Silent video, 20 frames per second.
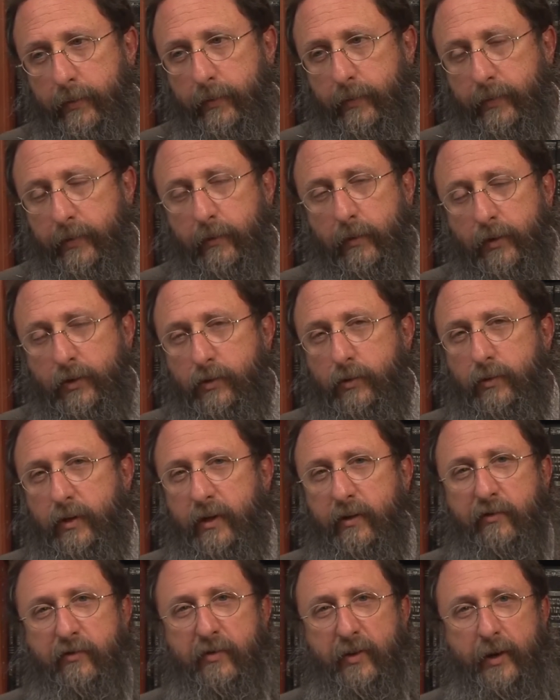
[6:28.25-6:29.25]
there are two
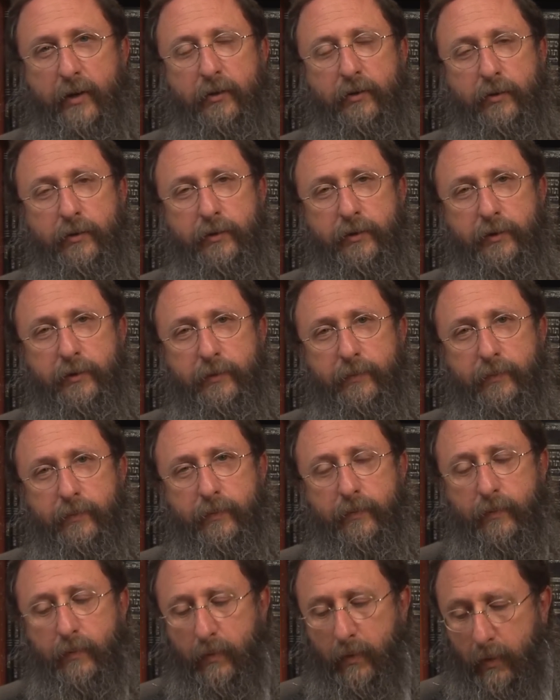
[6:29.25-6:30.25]
key factors,
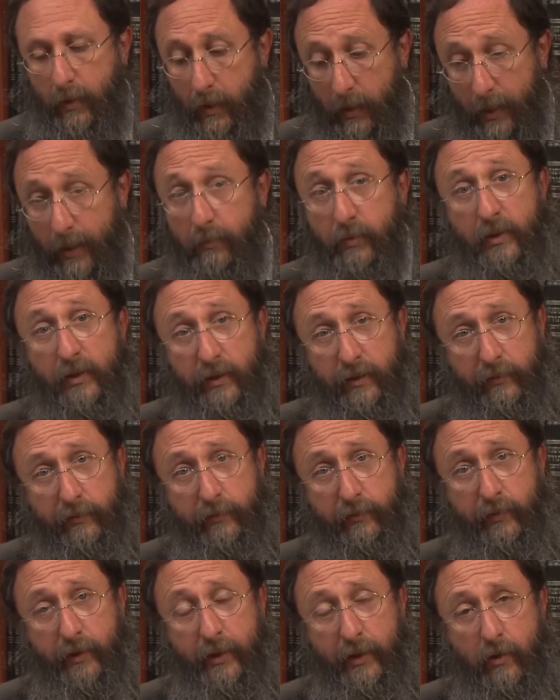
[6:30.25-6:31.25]
I
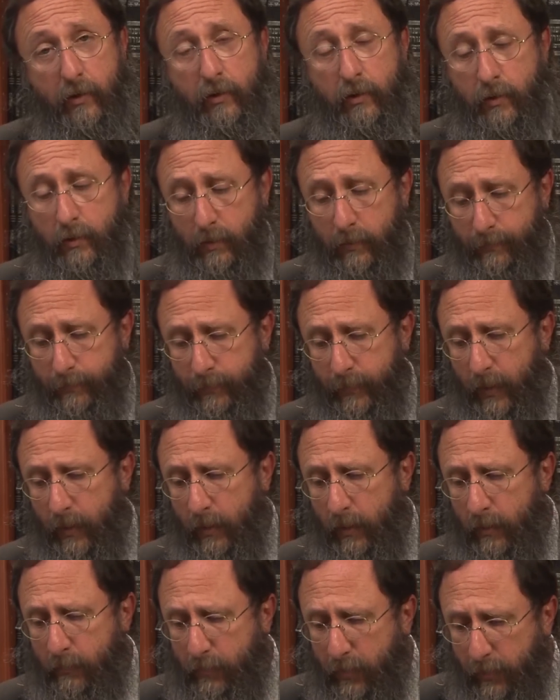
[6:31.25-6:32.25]
believe, in our
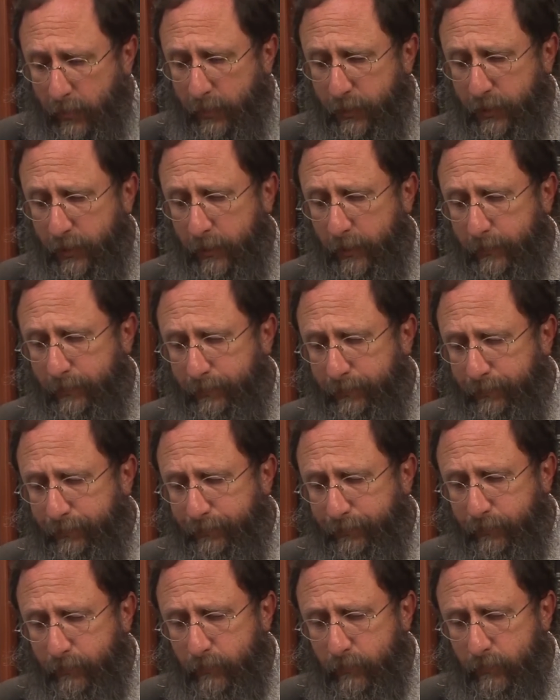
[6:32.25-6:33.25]
parasha.
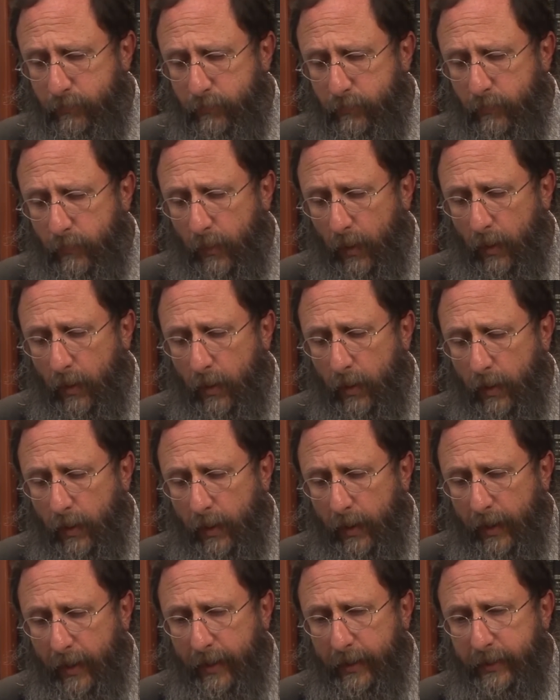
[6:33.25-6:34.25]

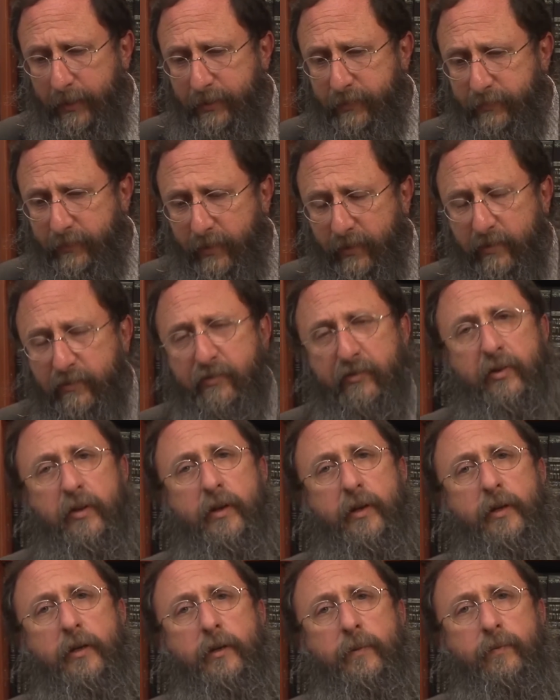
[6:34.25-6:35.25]
And it's very
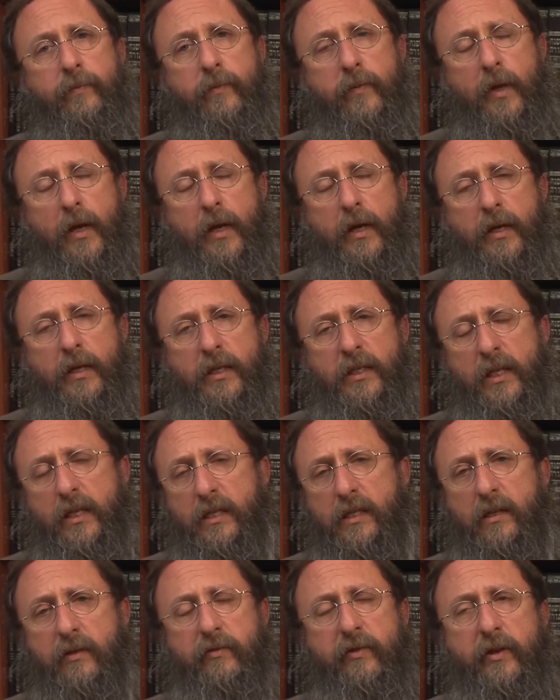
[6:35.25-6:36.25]
fitting,
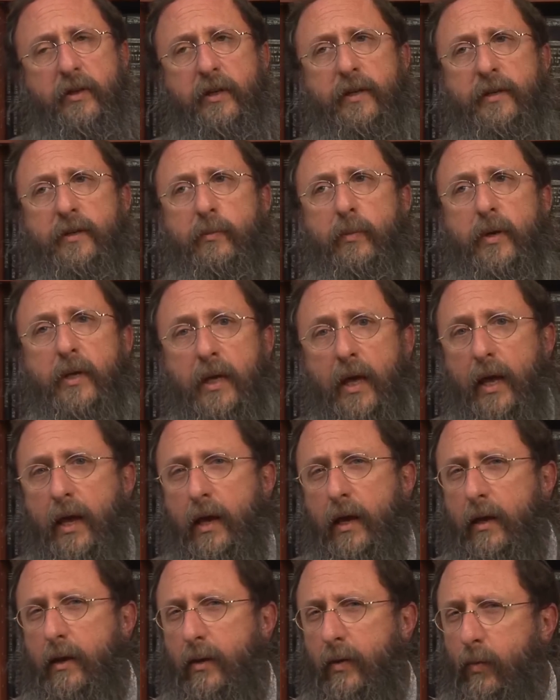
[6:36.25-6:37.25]
since Leviticus
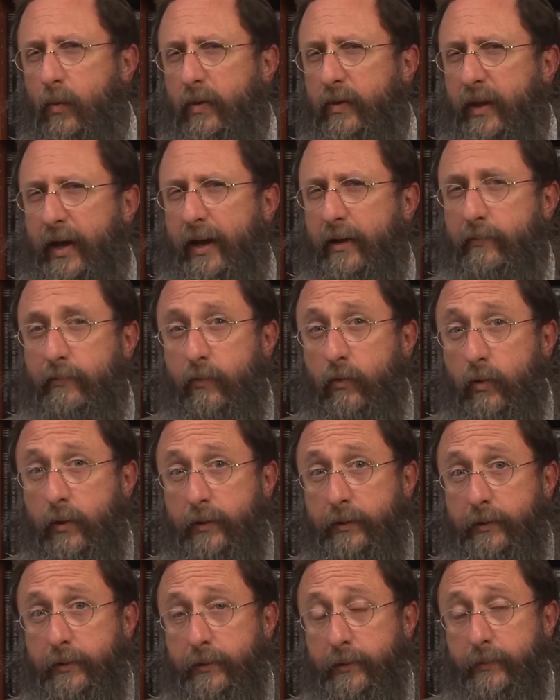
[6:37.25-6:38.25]
began with that
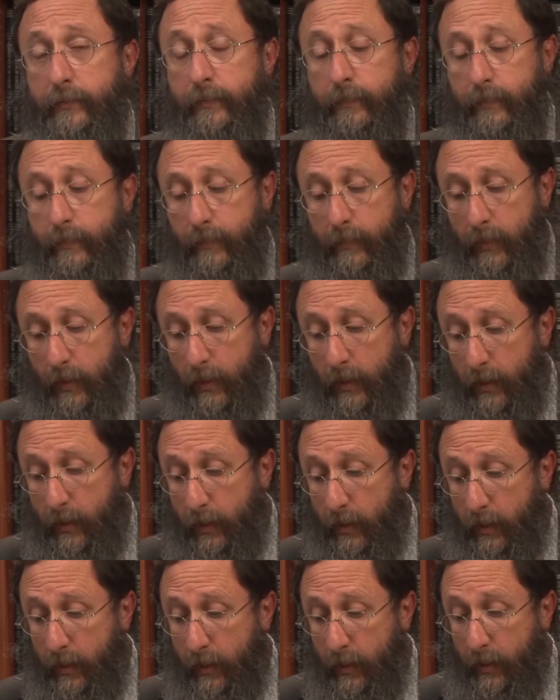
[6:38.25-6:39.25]
voice,
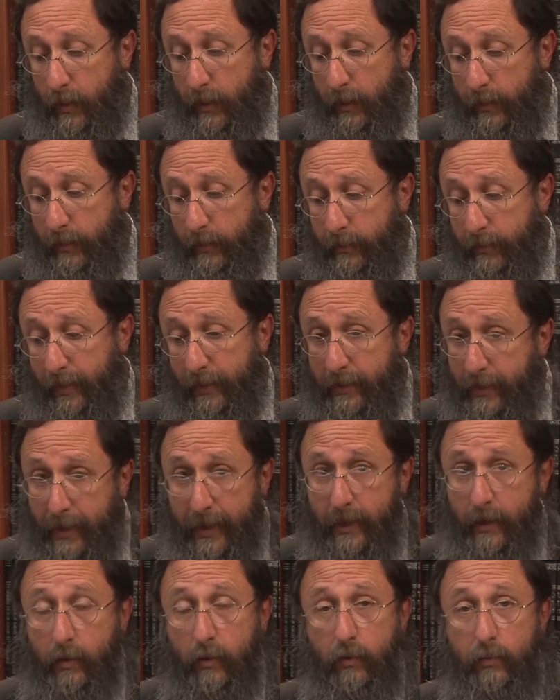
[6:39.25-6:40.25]
that
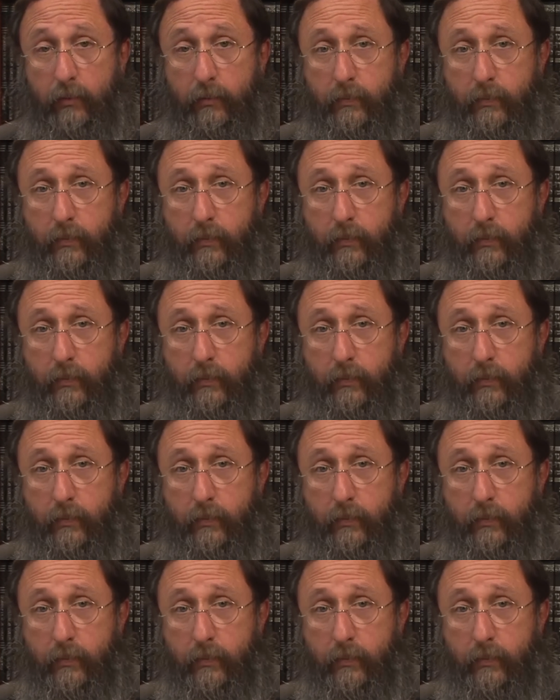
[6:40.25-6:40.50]
now,